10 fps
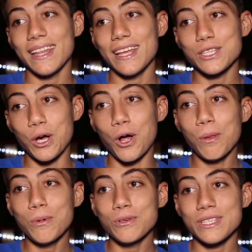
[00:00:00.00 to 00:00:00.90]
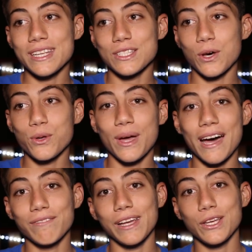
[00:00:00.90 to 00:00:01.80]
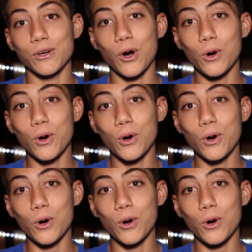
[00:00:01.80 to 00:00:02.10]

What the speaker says: it's almost as though you have like your